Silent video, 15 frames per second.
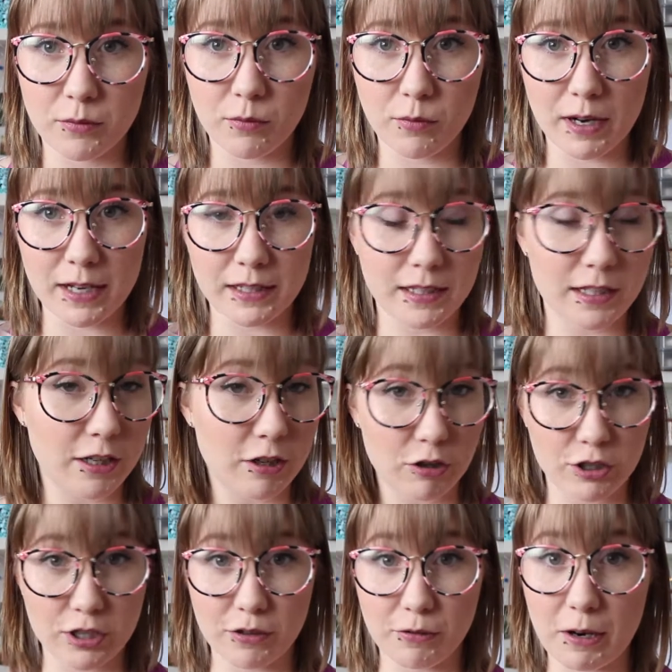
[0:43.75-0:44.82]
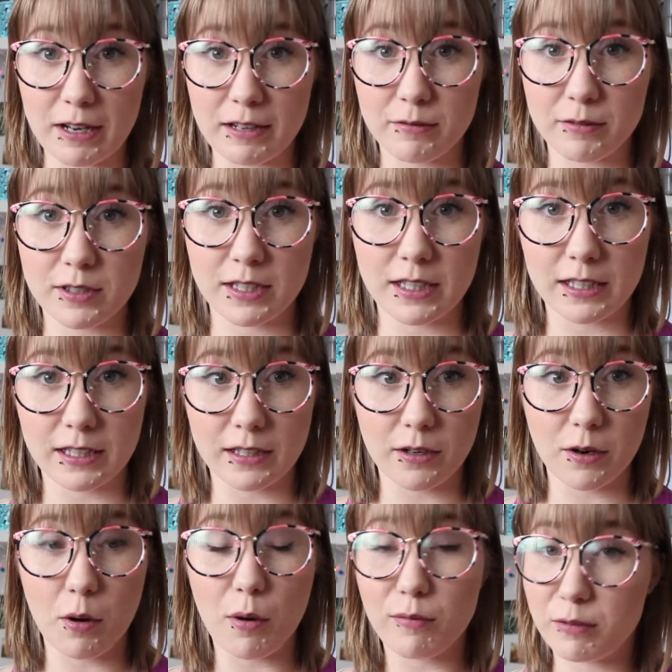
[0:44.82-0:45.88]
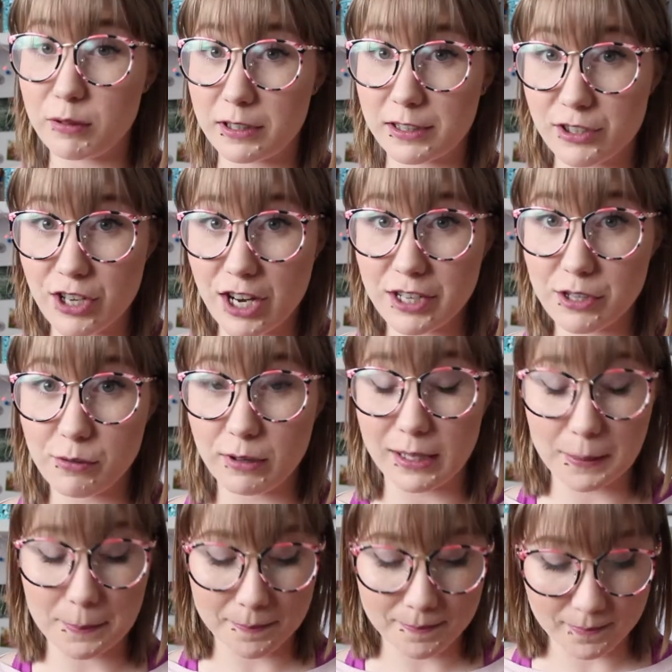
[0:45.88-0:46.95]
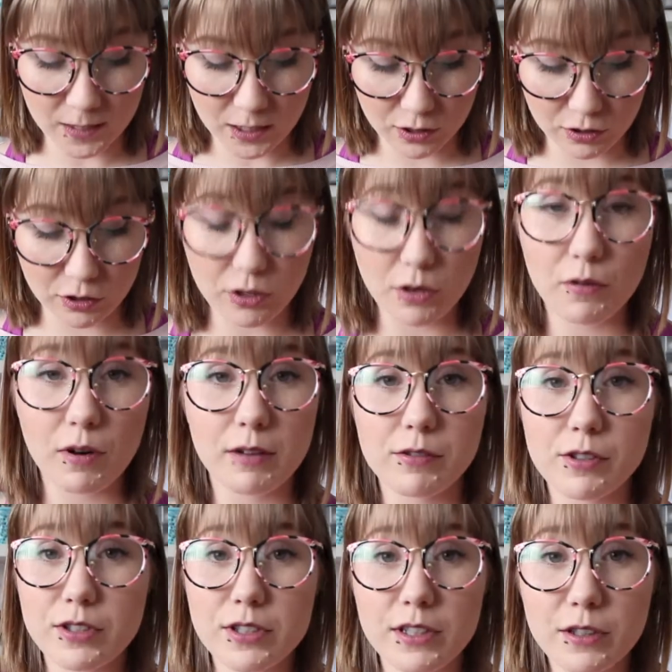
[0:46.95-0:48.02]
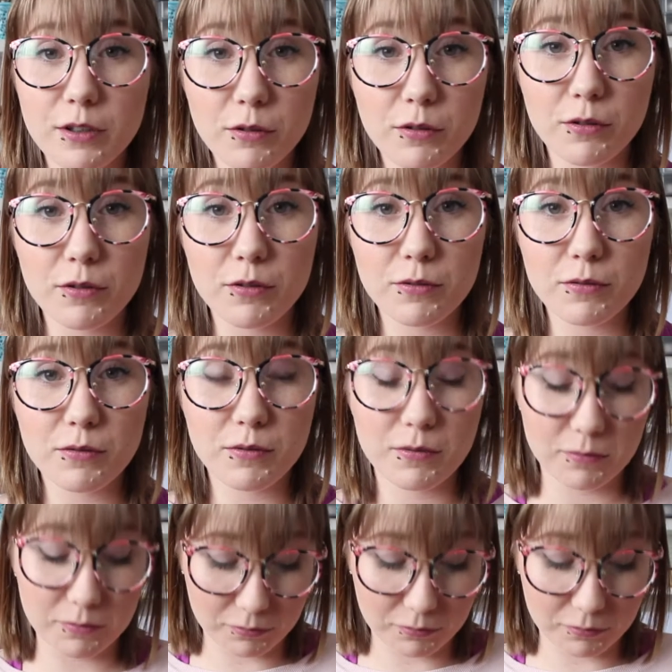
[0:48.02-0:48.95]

when he or she arrives in hopefully January. So I'm just gonna go through